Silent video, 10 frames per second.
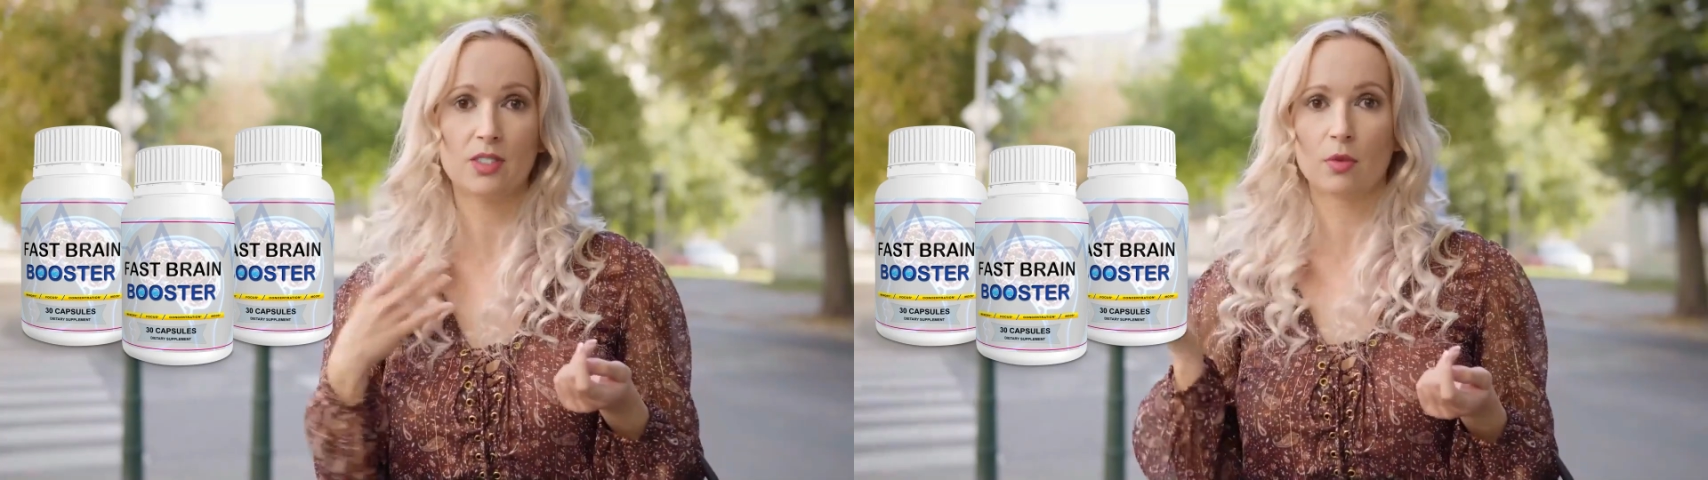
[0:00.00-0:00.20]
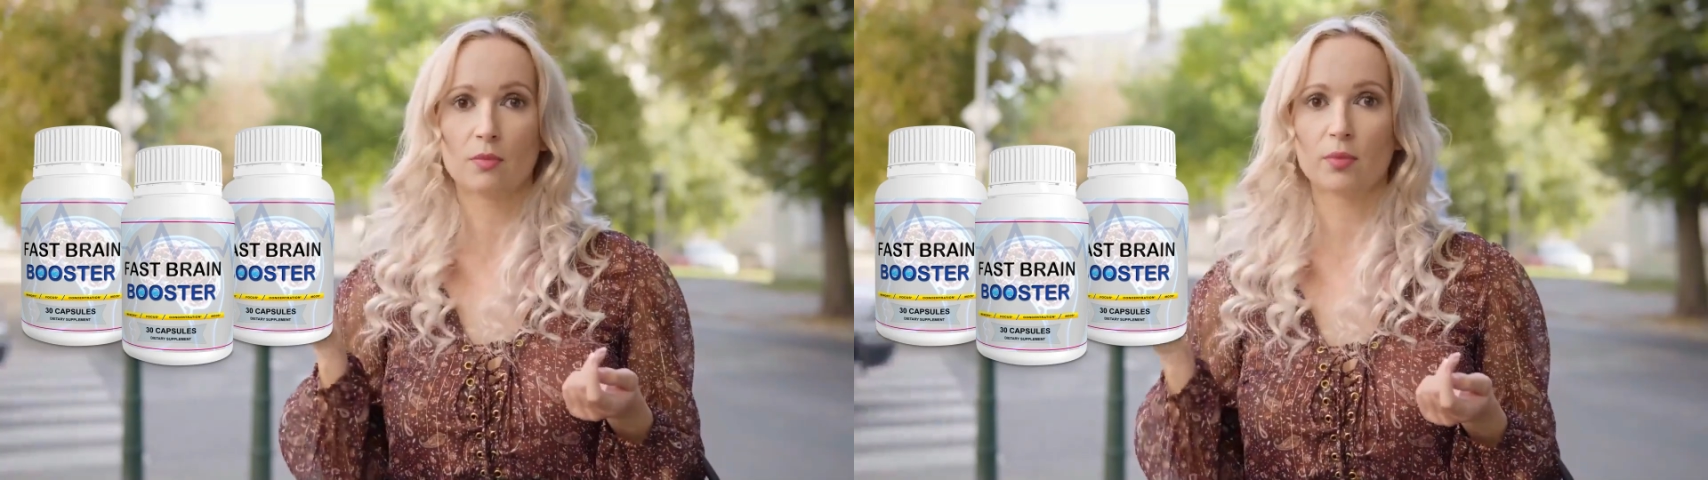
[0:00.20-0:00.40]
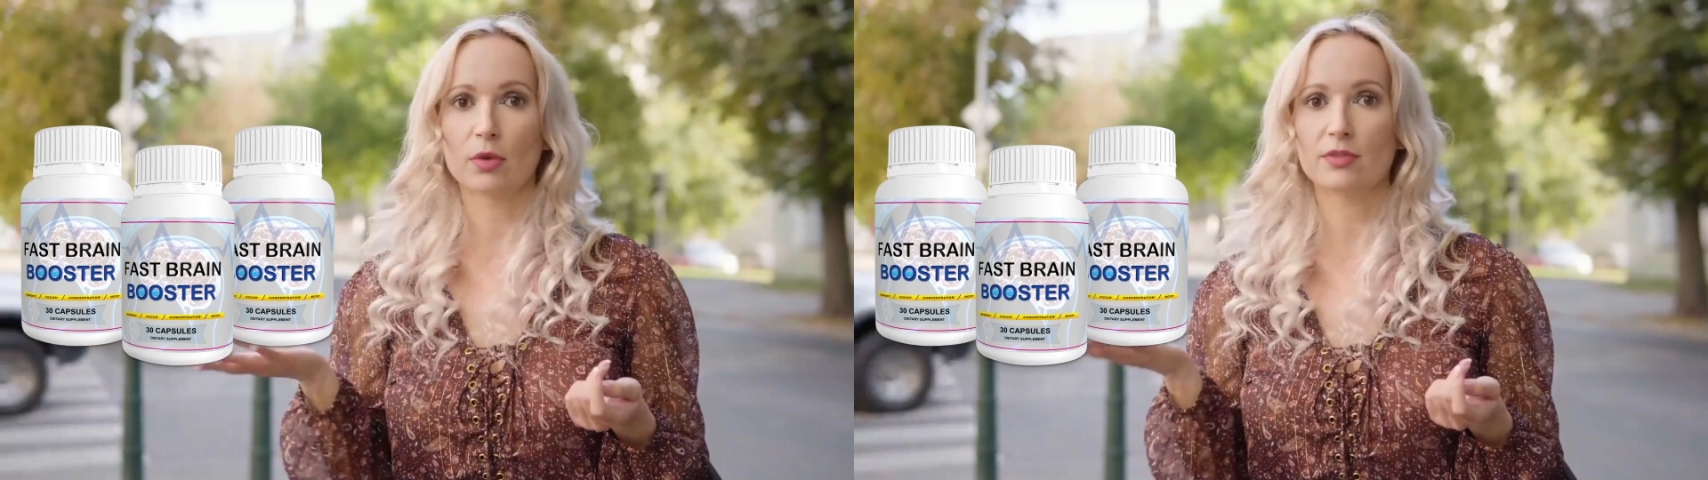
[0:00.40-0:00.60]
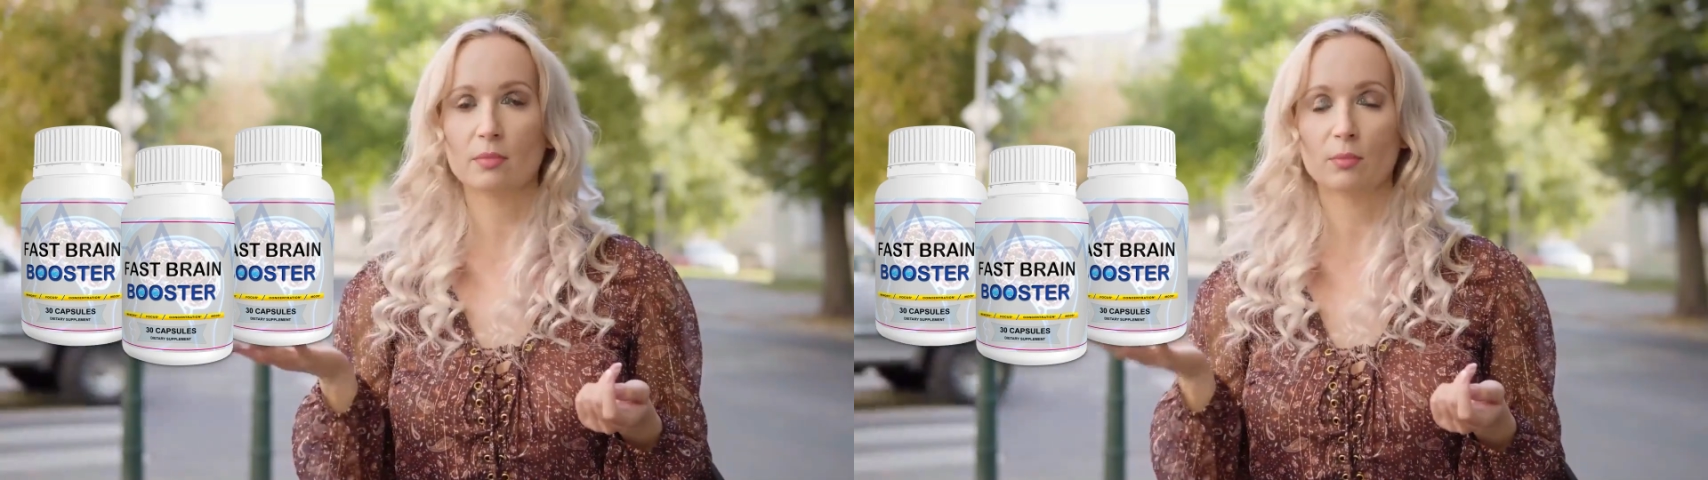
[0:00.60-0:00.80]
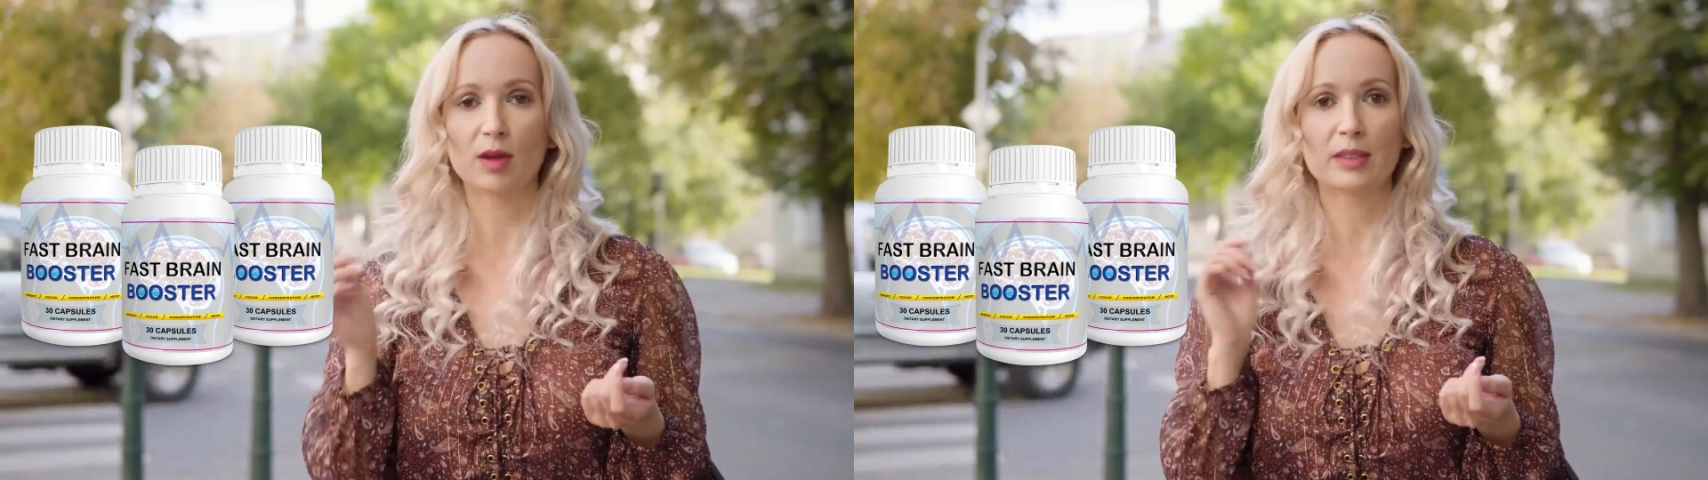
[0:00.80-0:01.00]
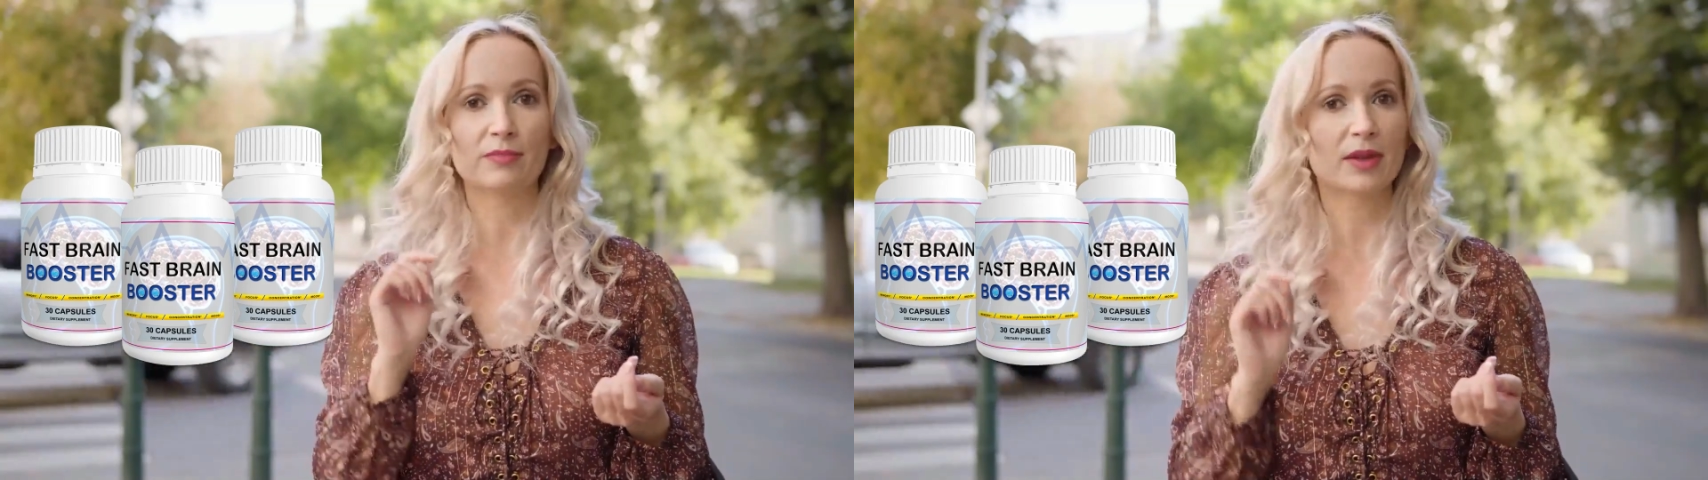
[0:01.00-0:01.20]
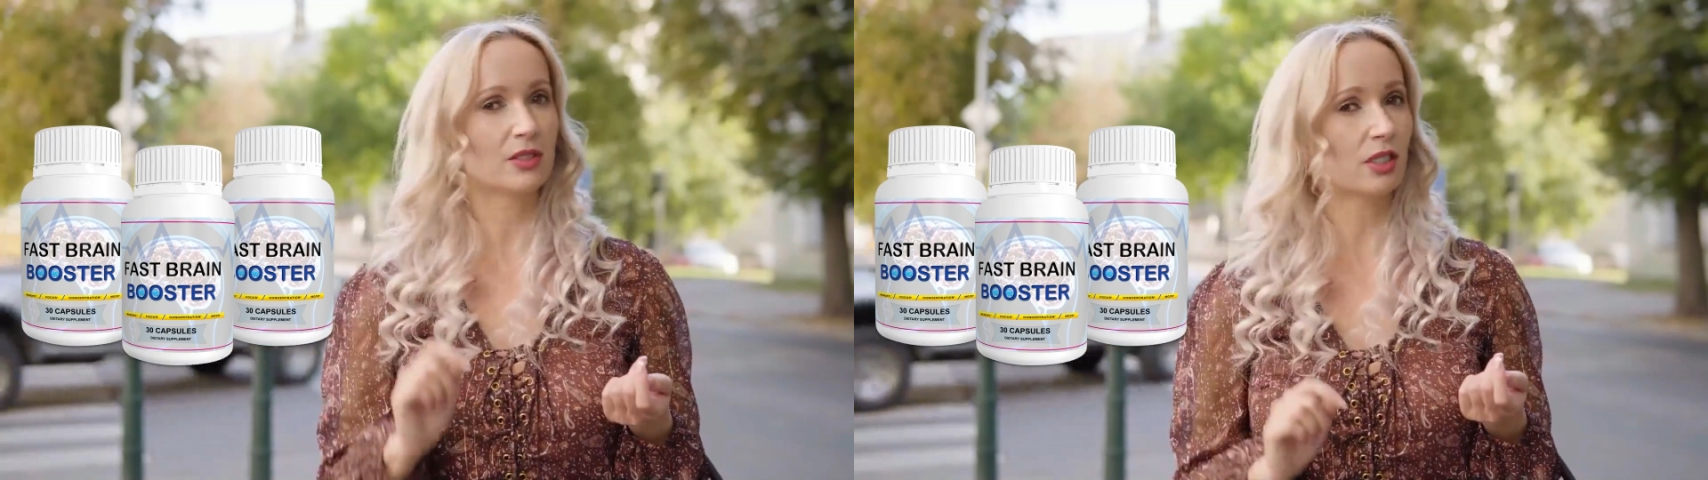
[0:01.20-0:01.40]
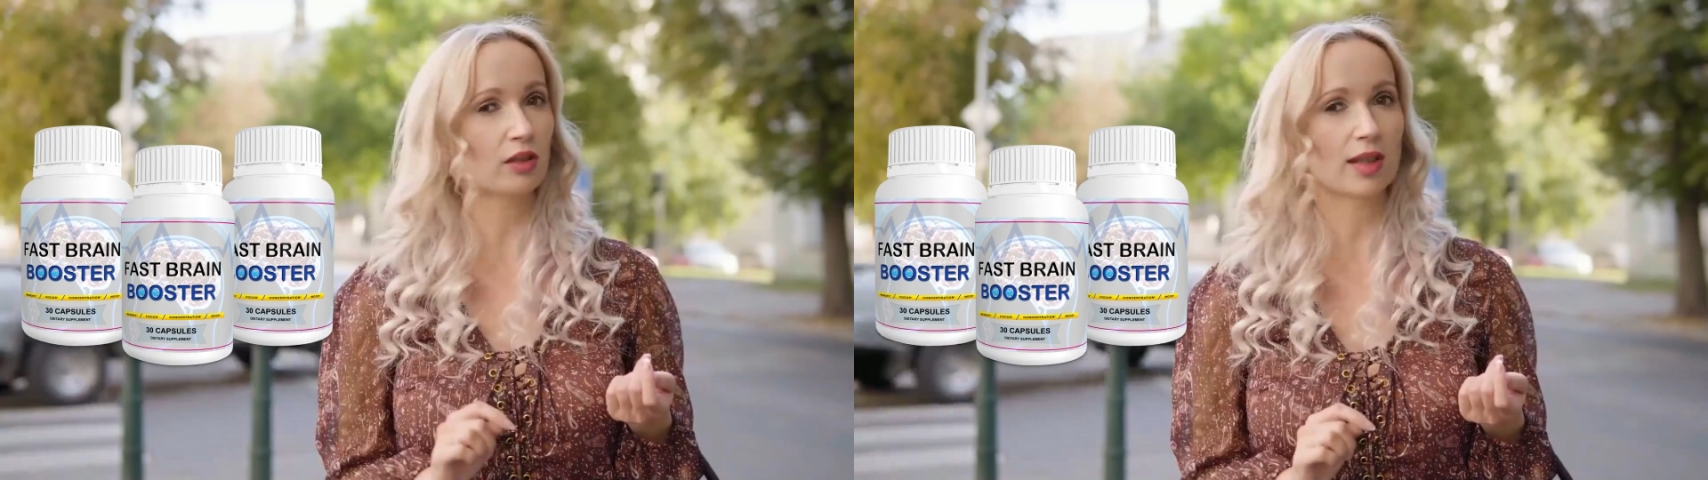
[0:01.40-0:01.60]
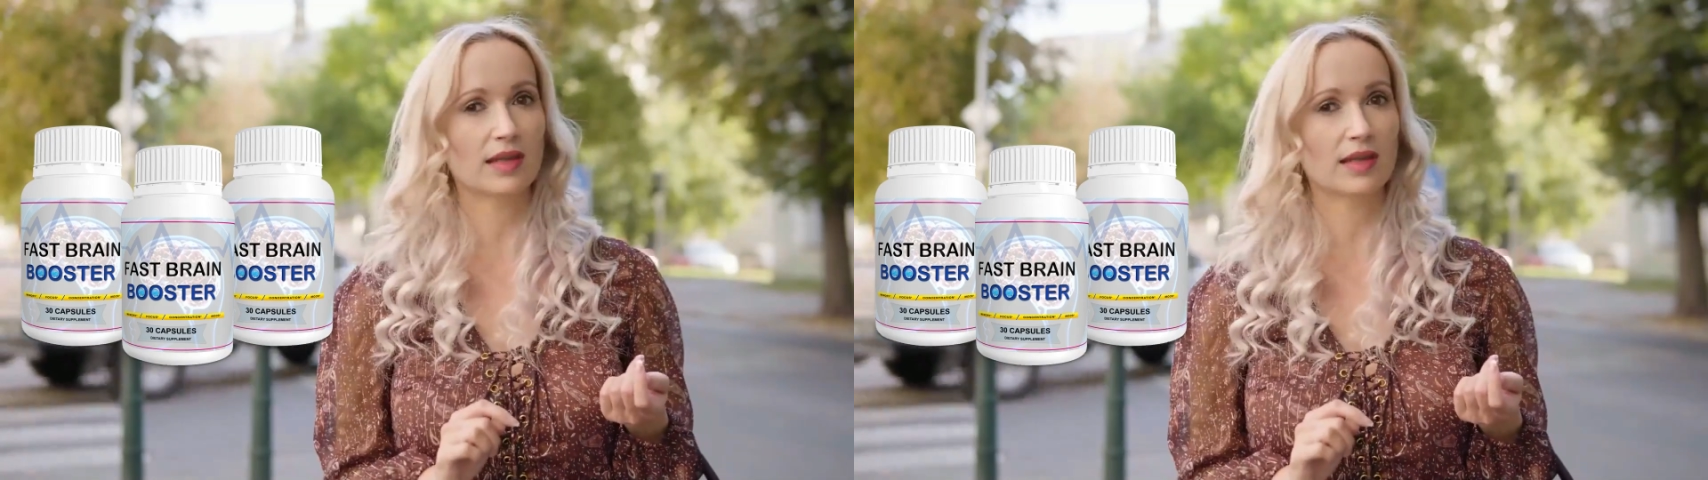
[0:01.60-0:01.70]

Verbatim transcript: to improve your brain function,